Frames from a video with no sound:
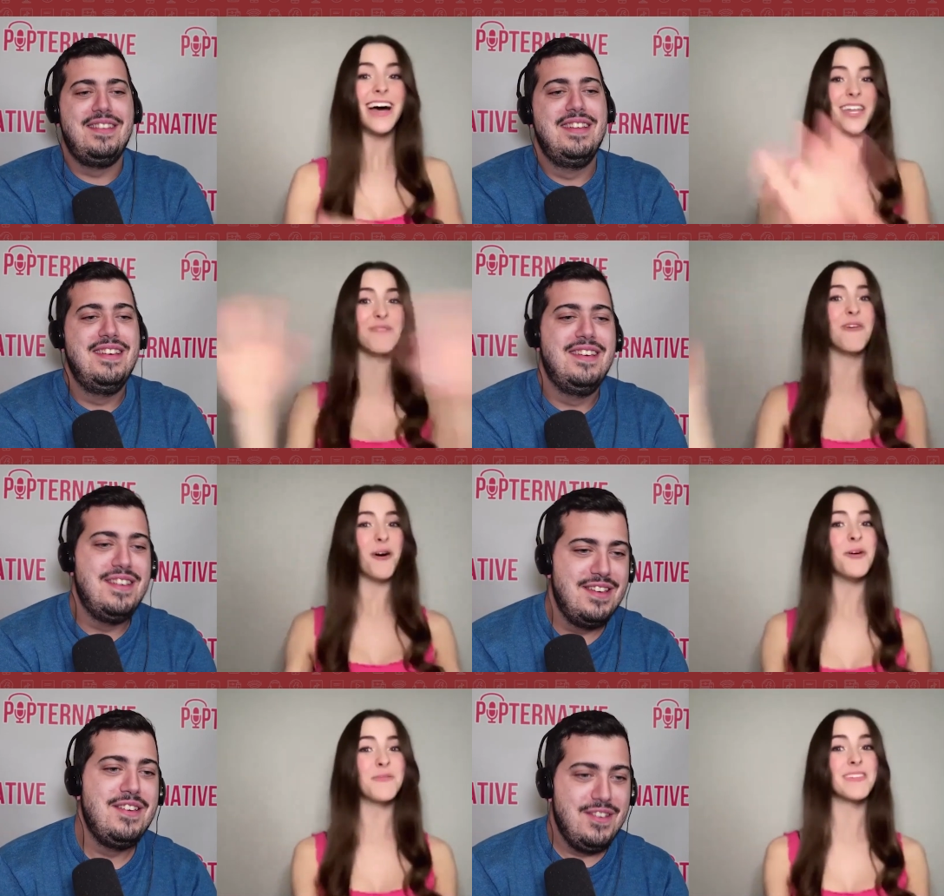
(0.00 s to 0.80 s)
Speaker 1: that you
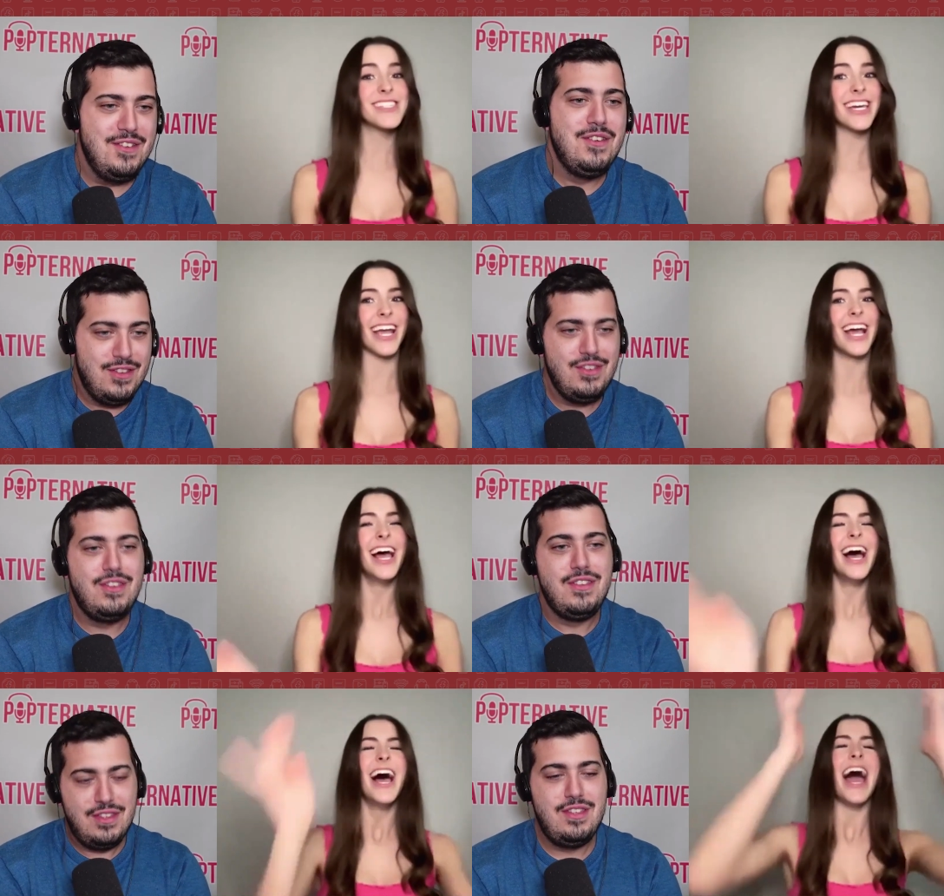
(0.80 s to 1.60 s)
all will be seeing,
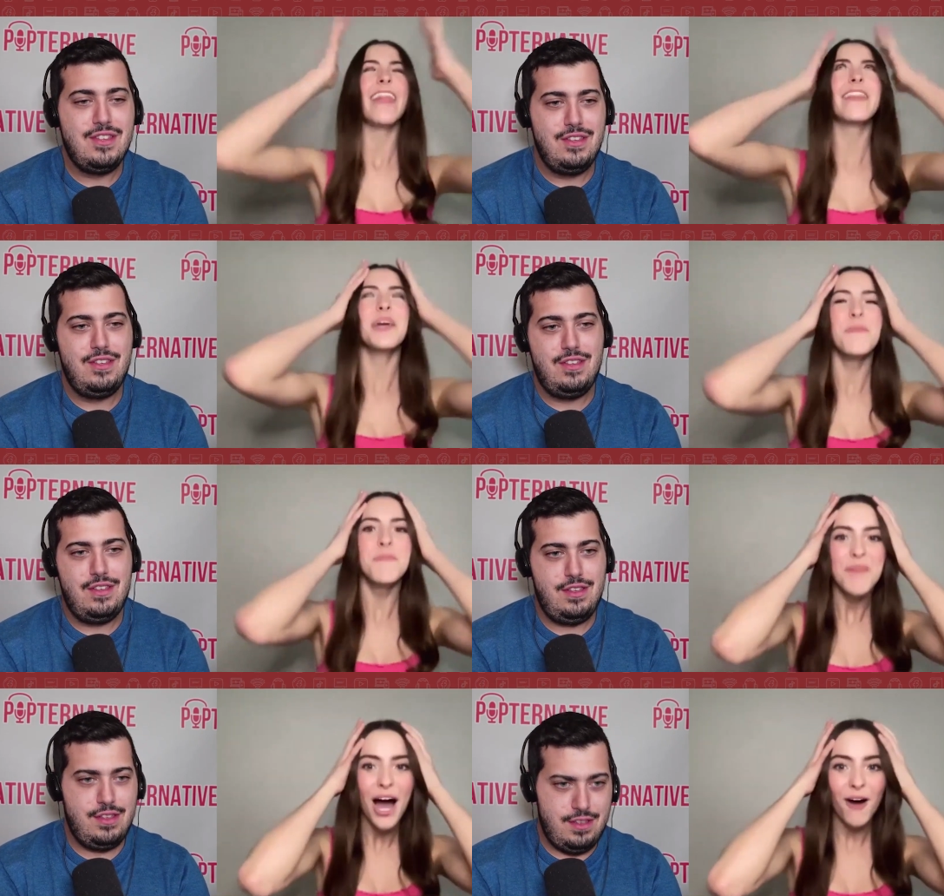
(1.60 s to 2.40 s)
and the
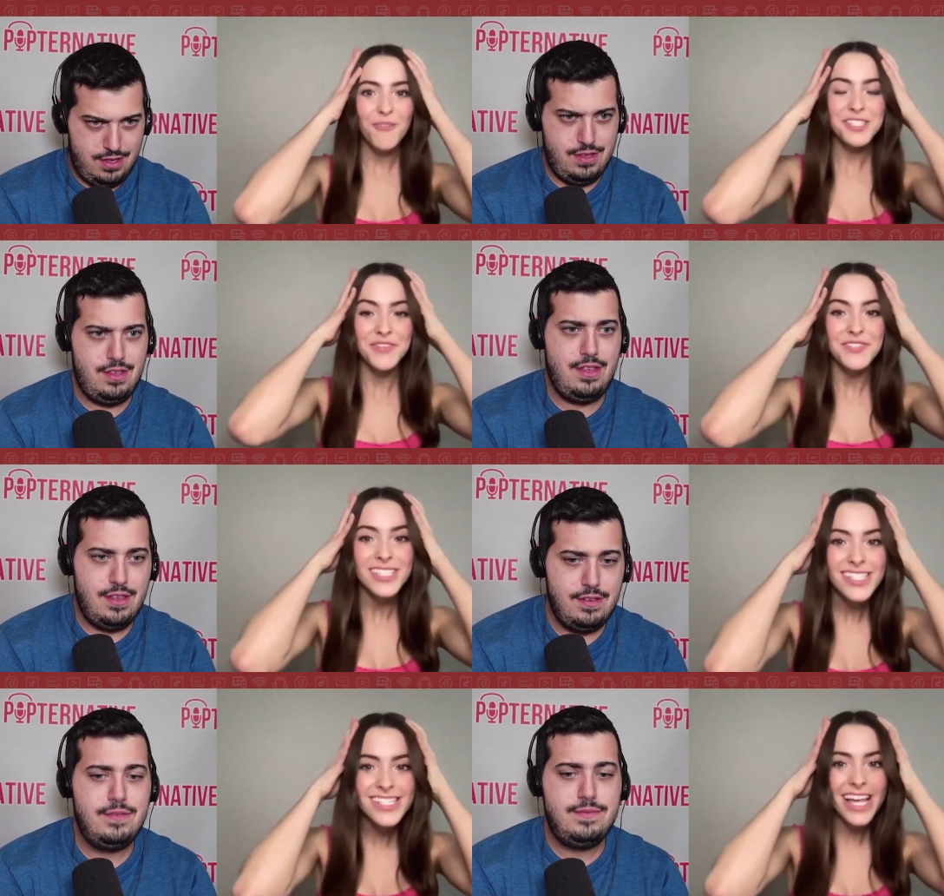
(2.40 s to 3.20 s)
amount of
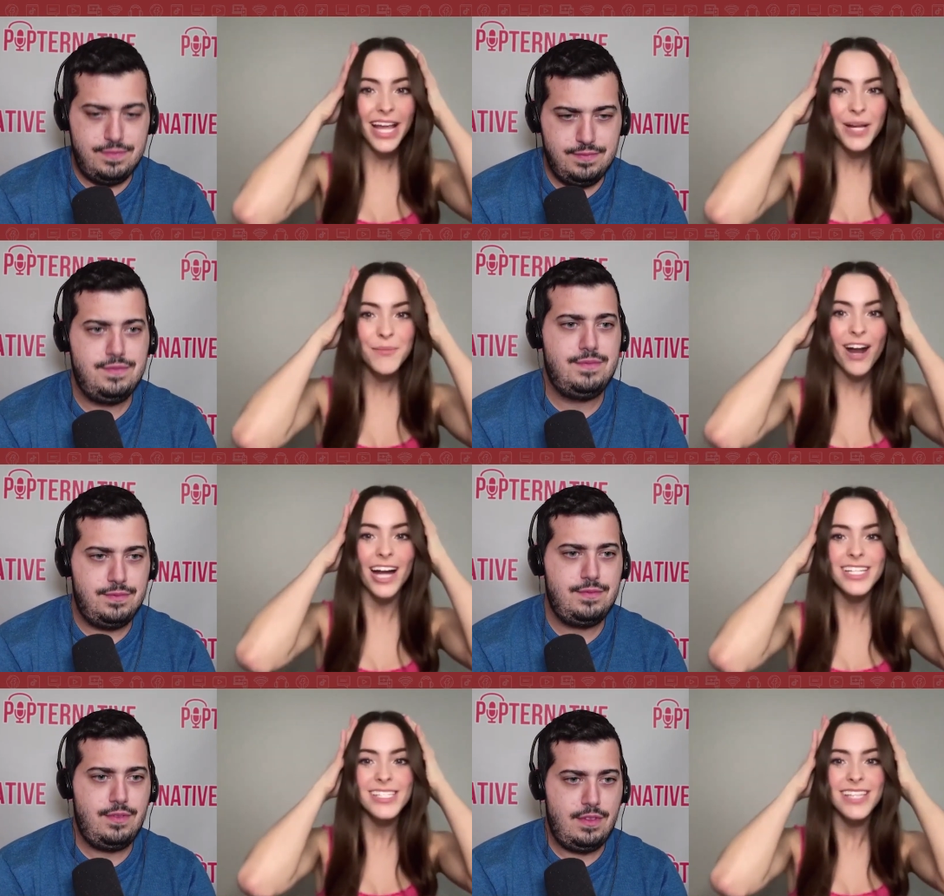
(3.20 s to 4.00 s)
insane
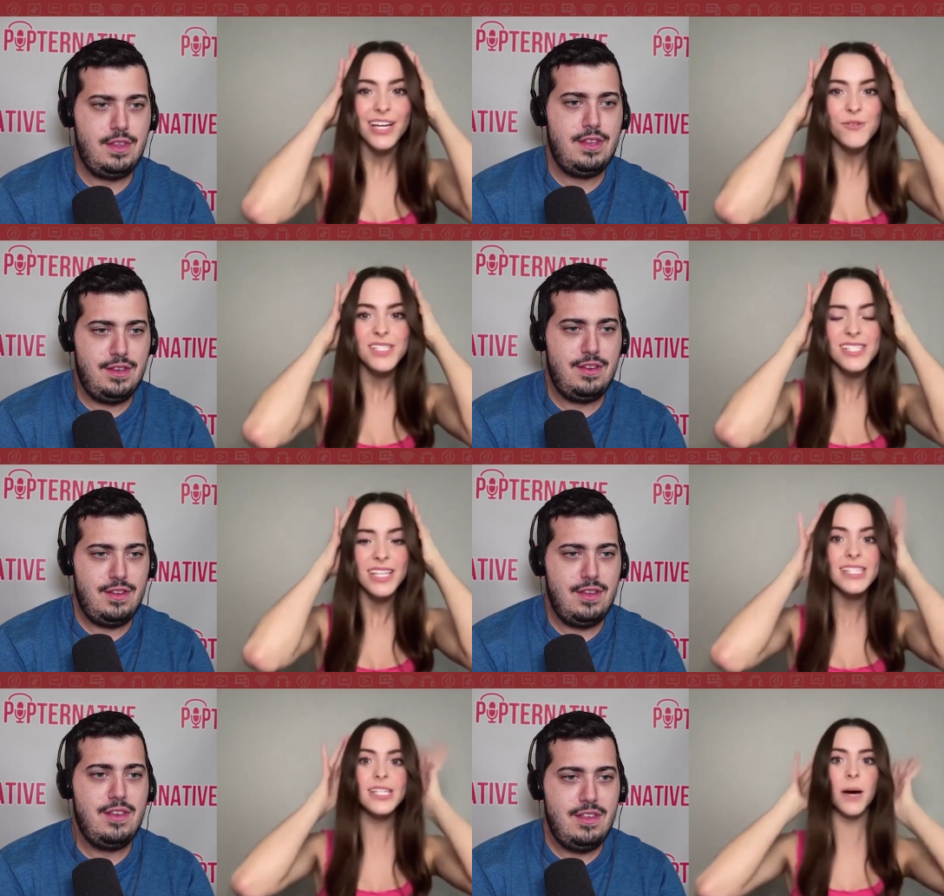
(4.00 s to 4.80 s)
practice that goes into
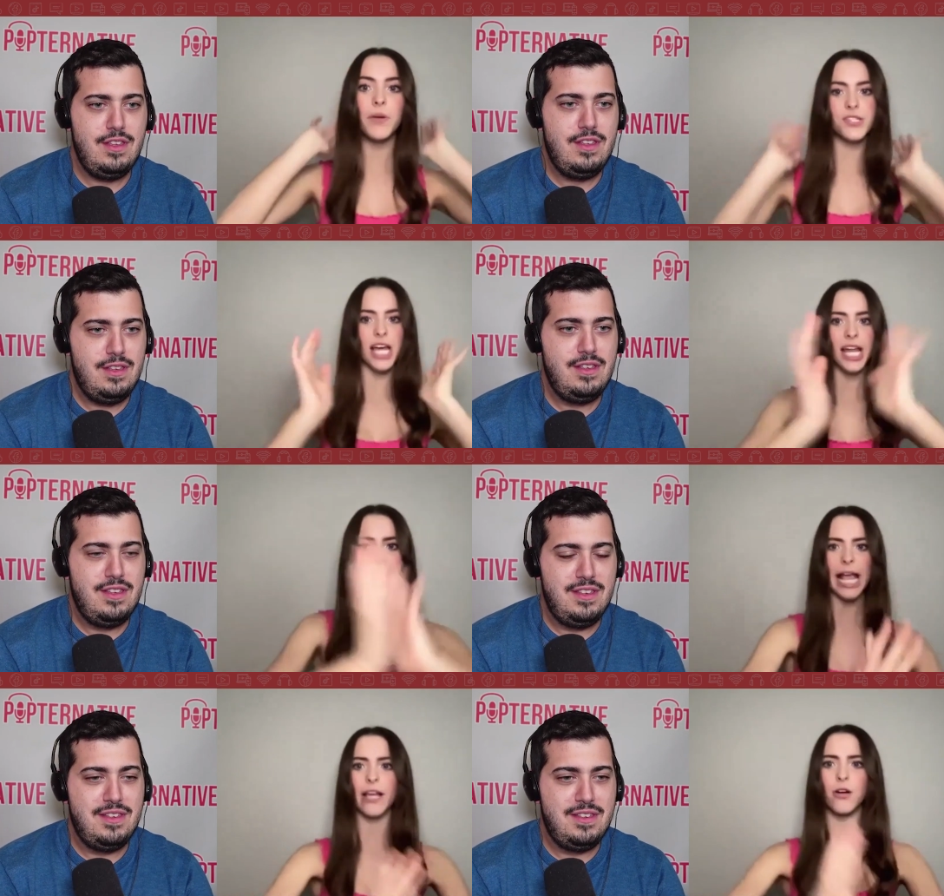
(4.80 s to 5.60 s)
these numbers and
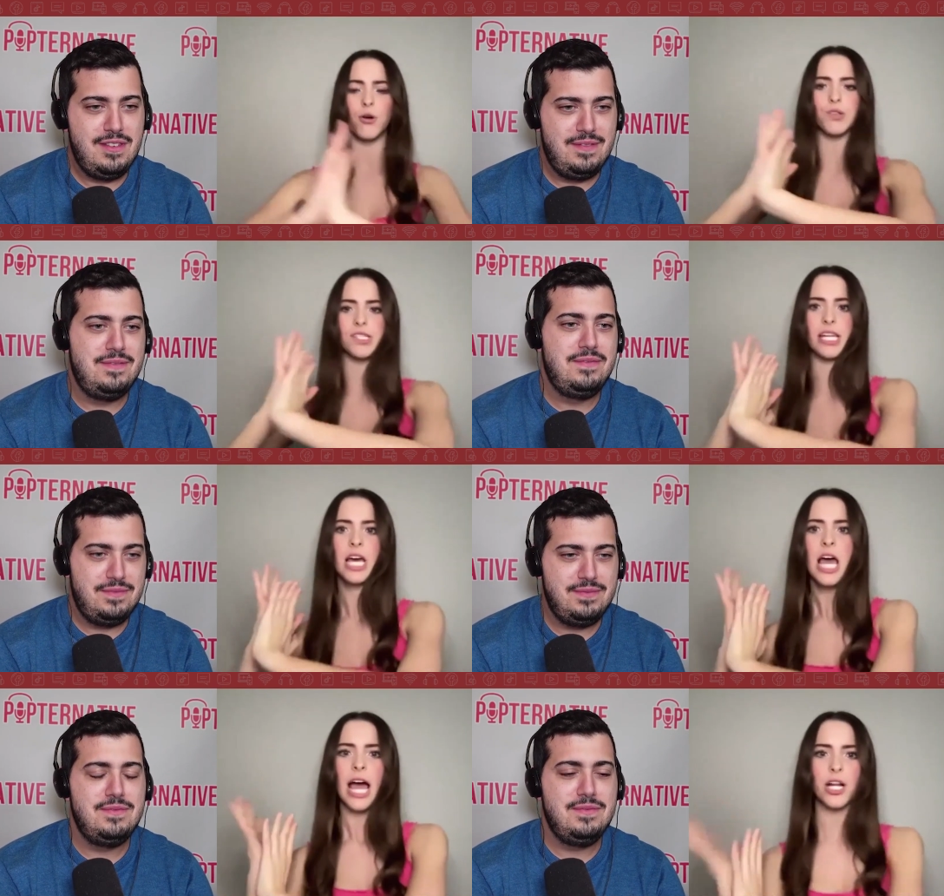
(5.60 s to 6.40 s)
angles and
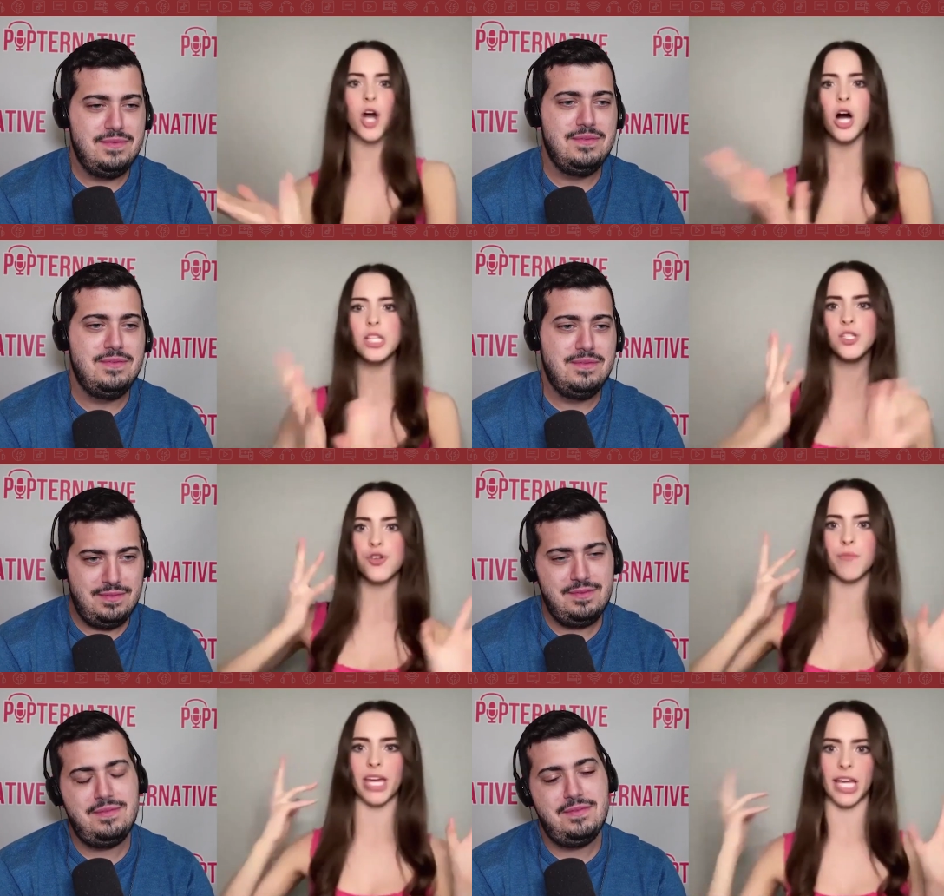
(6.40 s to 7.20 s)
and
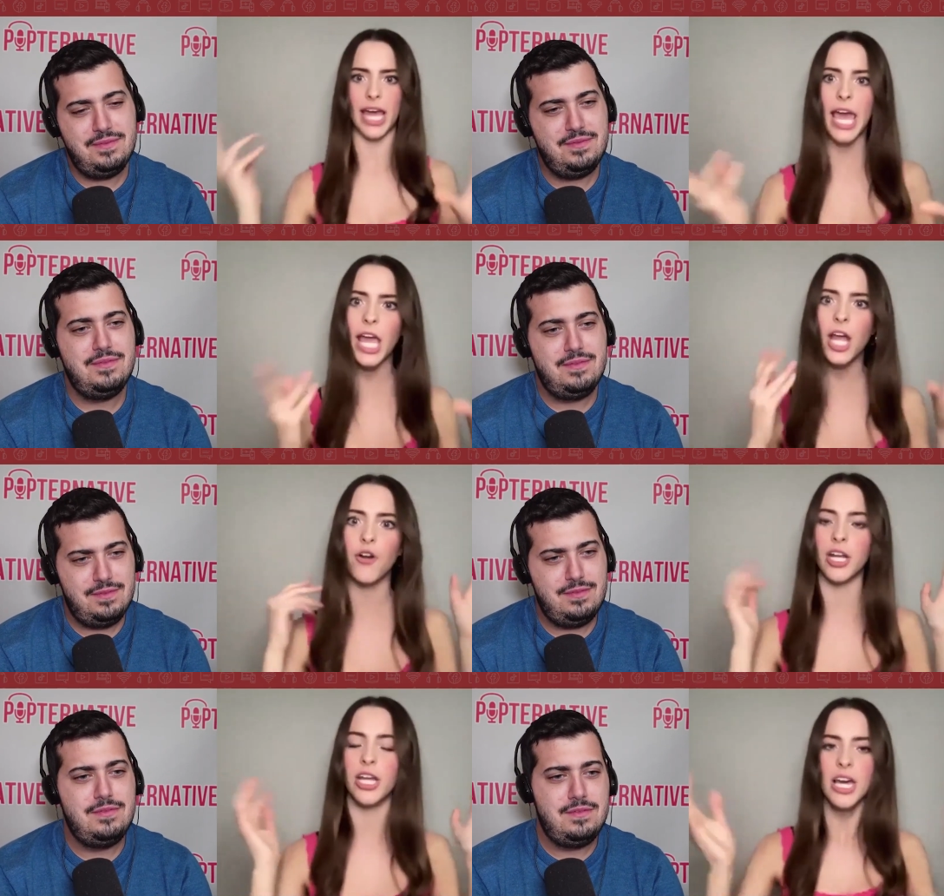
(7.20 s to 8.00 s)
costuming and hair
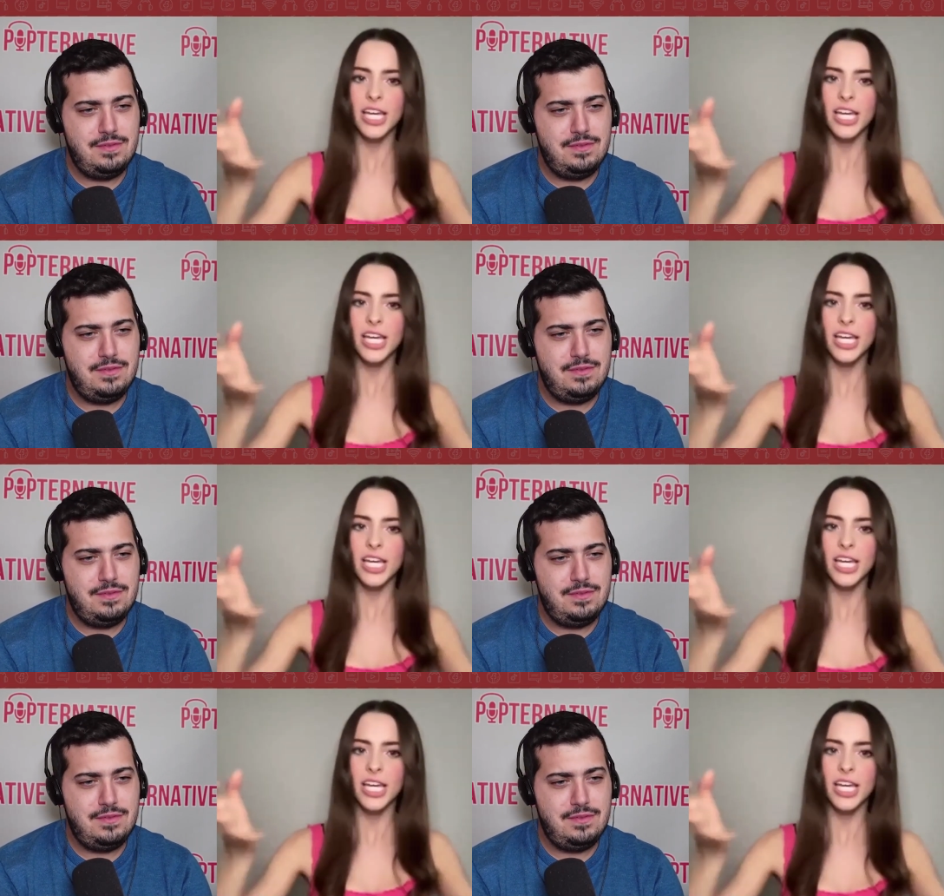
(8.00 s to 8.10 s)
and